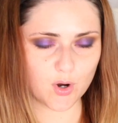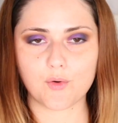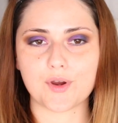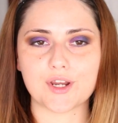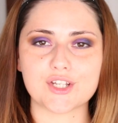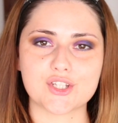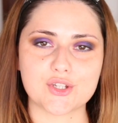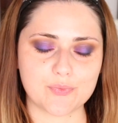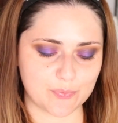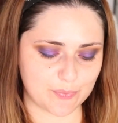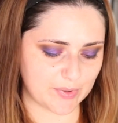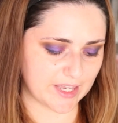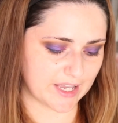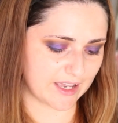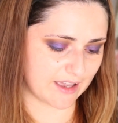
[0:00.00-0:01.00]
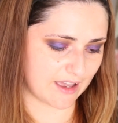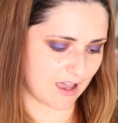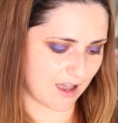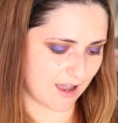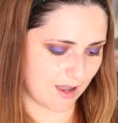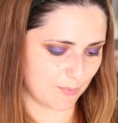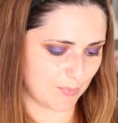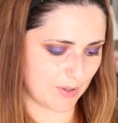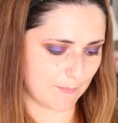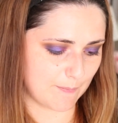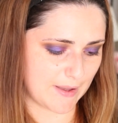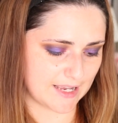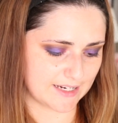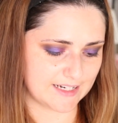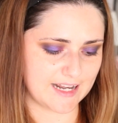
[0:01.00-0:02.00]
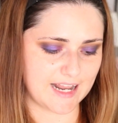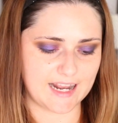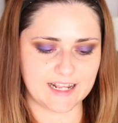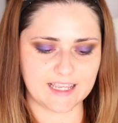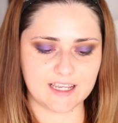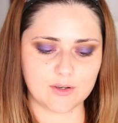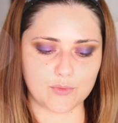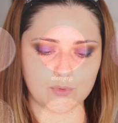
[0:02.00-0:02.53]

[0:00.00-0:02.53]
going to pick up Magnetic,